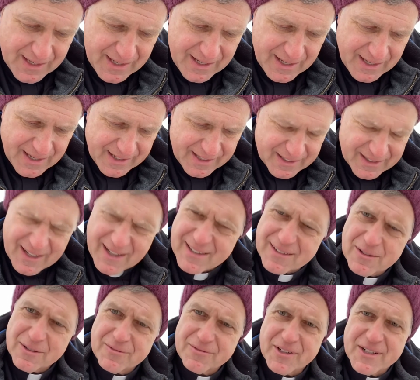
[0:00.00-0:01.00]
And he had a
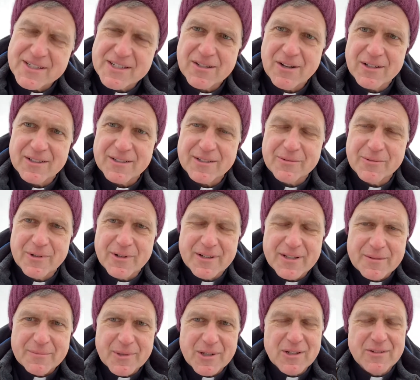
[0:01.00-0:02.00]
little phrase, he called it, we're
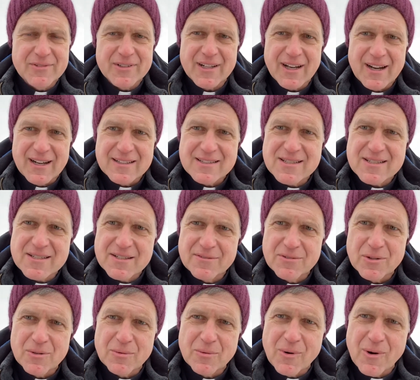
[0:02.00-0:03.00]
in the middle of an
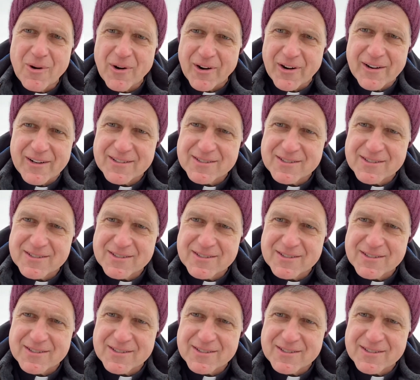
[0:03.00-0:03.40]
uncivil war.